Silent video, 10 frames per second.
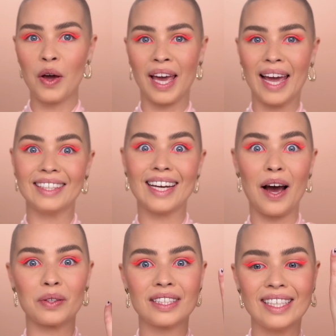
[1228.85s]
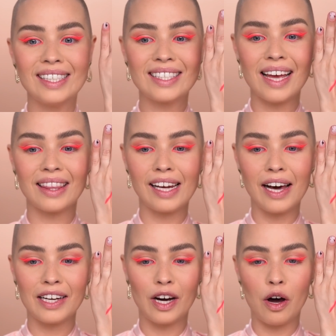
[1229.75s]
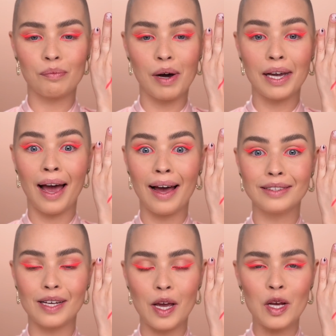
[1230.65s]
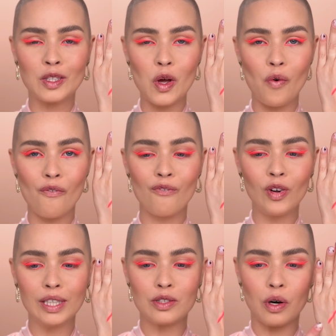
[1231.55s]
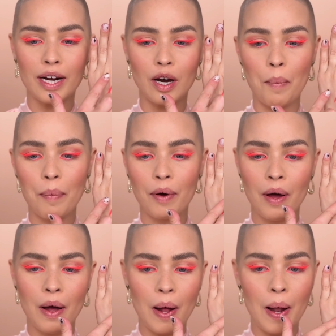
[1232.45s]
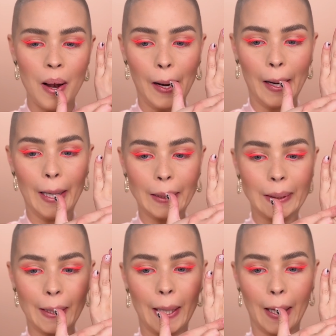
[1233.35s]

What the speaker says: Okay, now since the liner on my hand is fully dried up, let's...